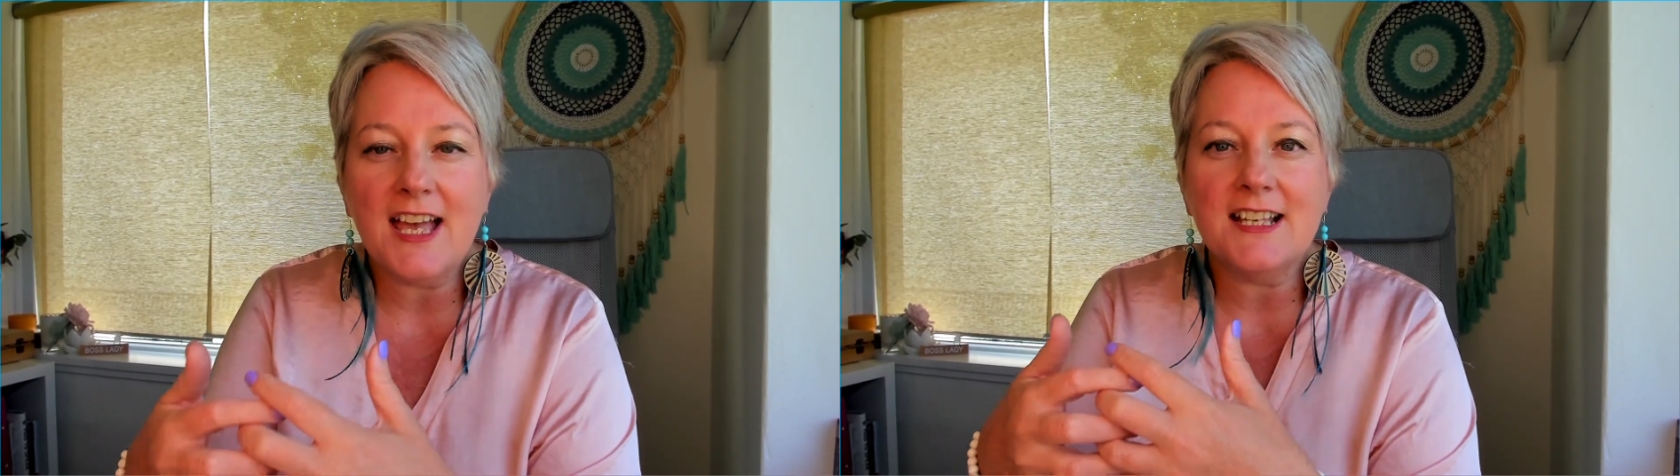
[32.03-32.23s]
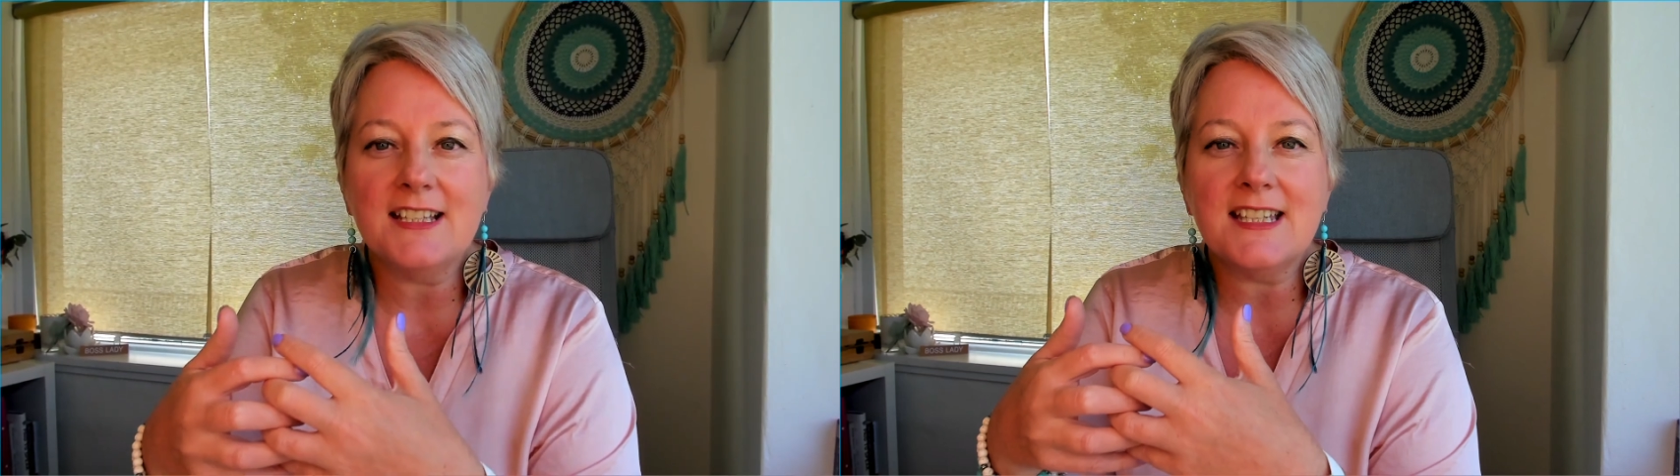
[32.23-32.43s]

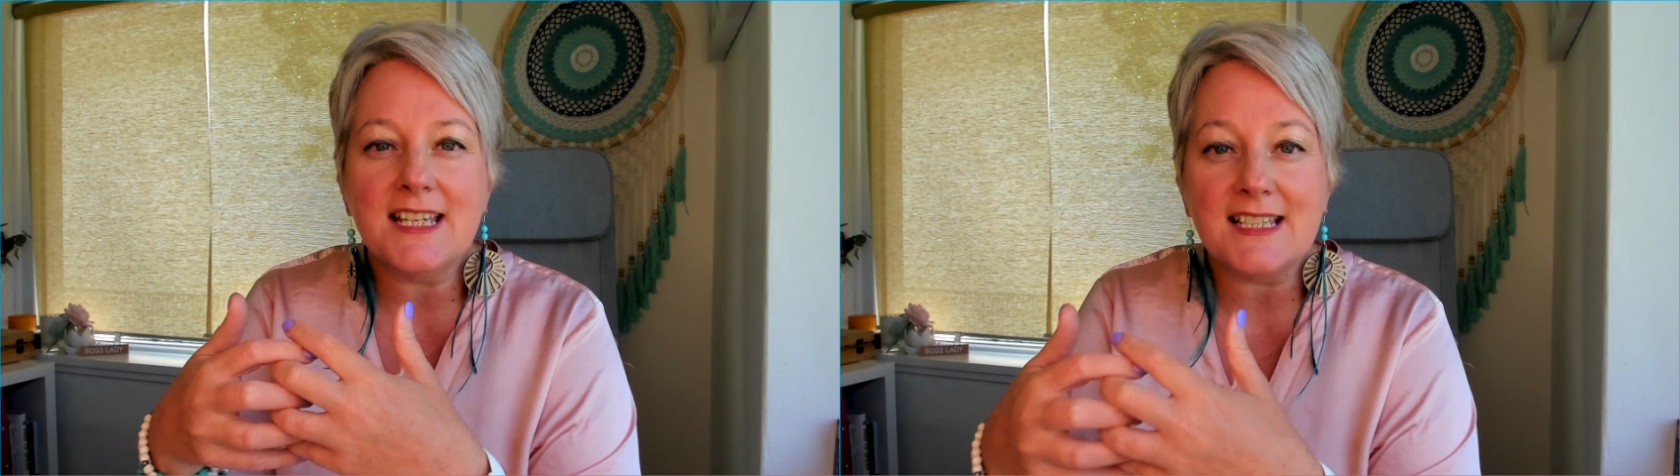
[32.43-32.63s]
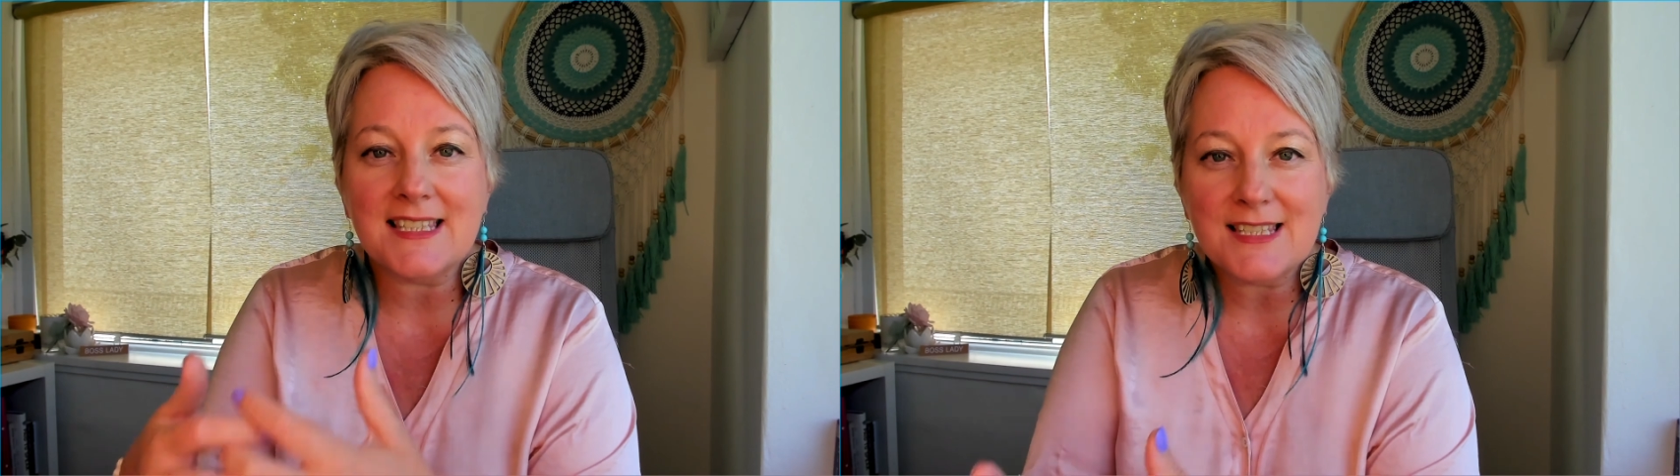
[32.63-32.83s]
and
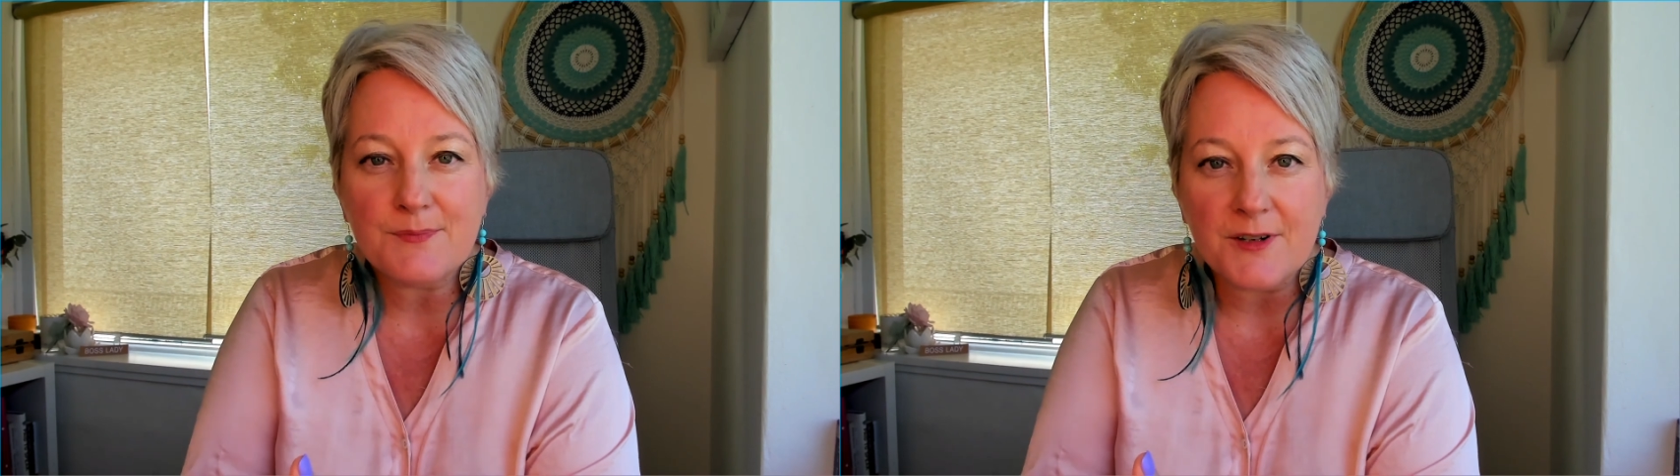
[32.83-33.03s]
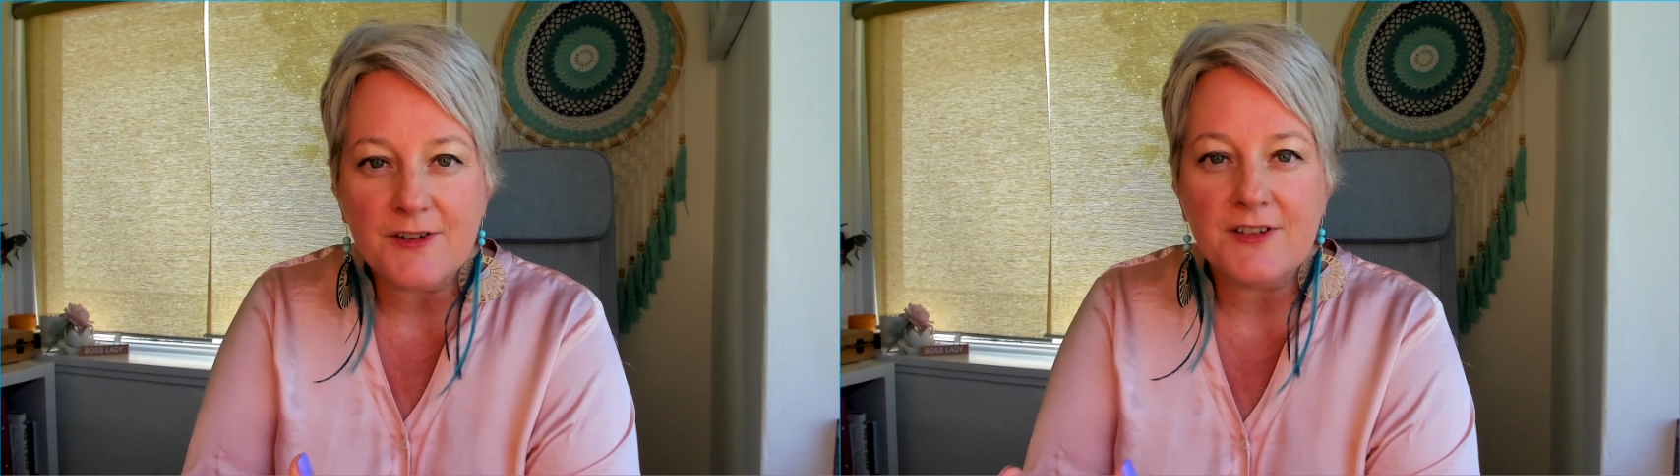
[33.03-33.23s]

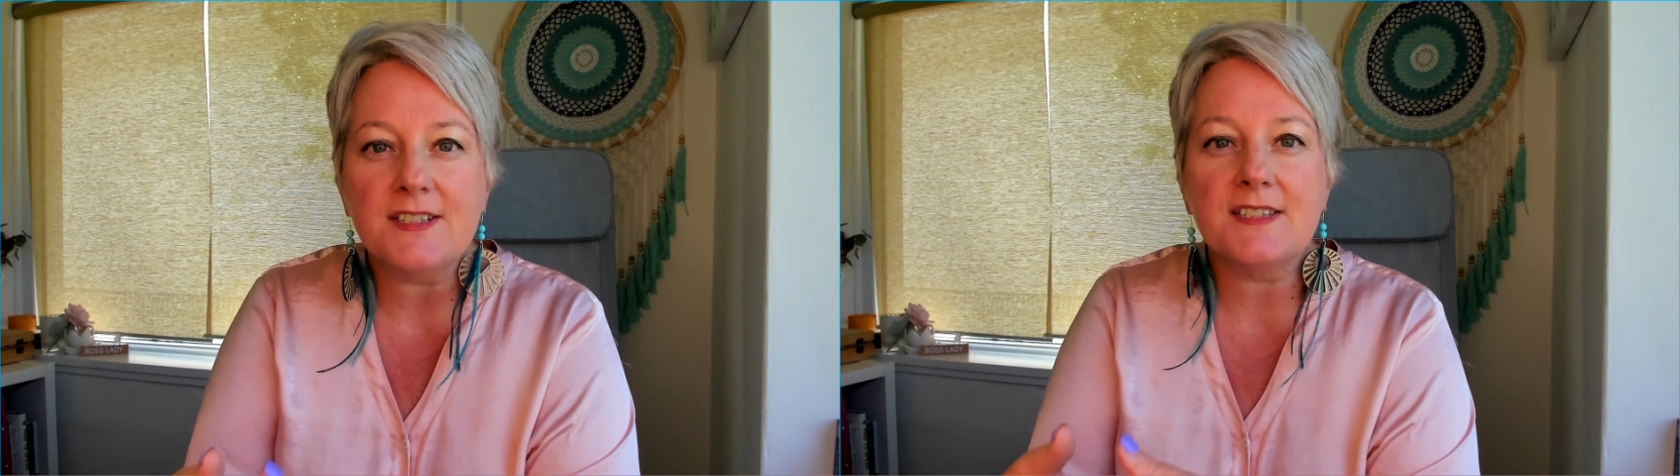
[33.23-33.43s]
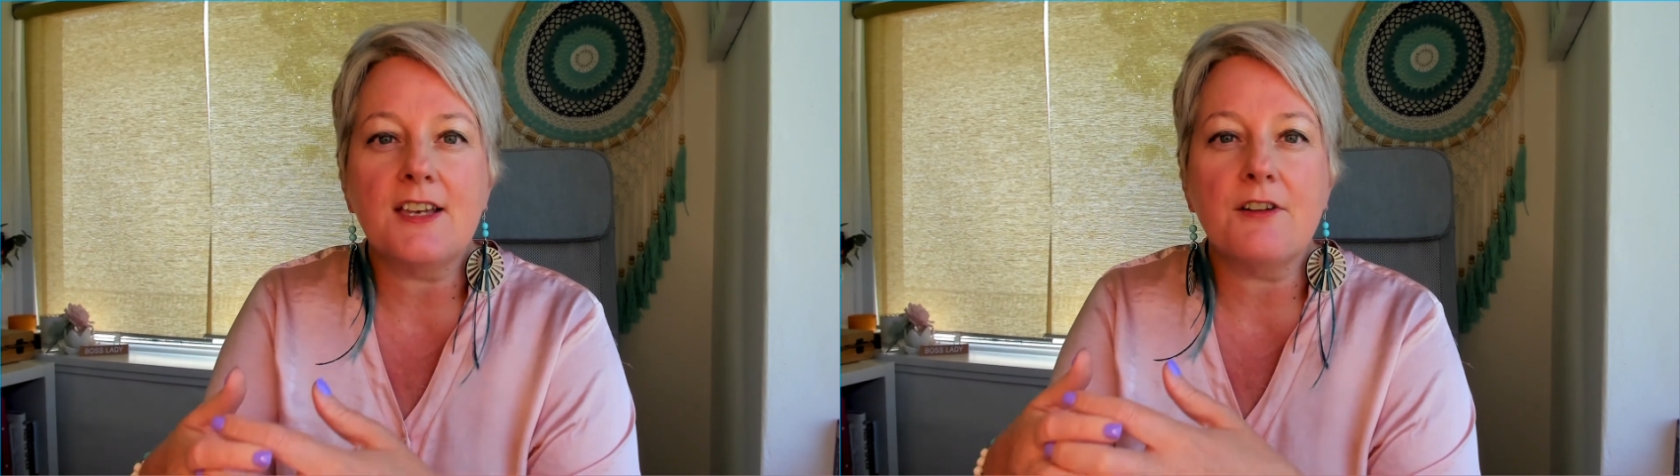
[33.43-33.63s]

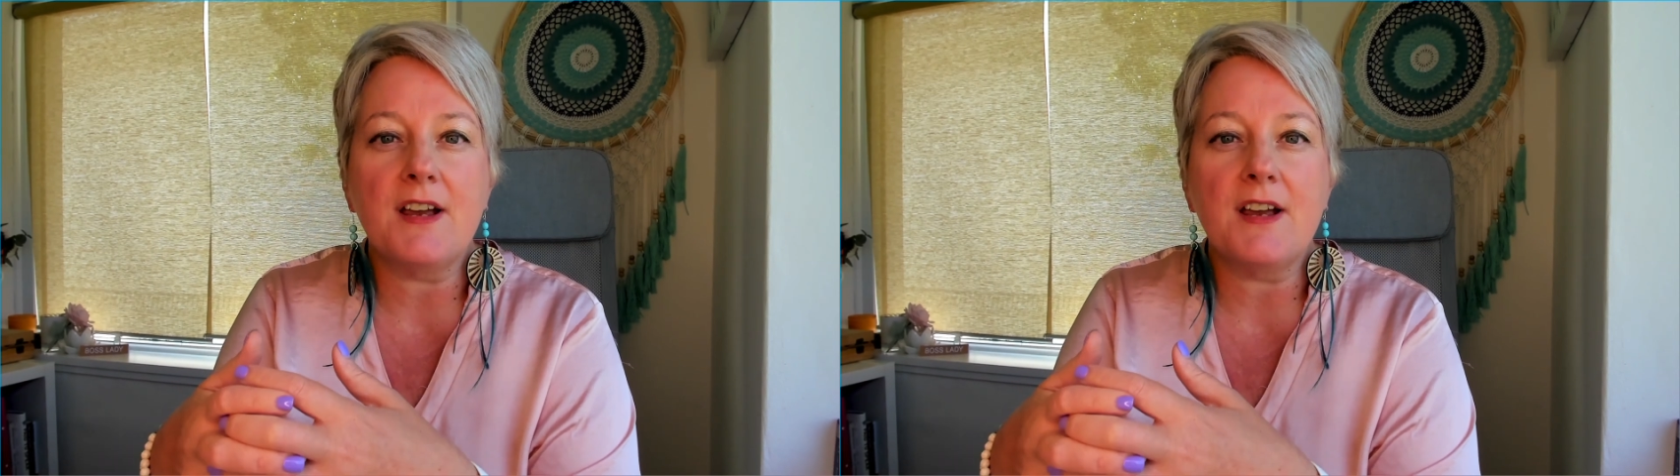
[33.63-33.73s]
experience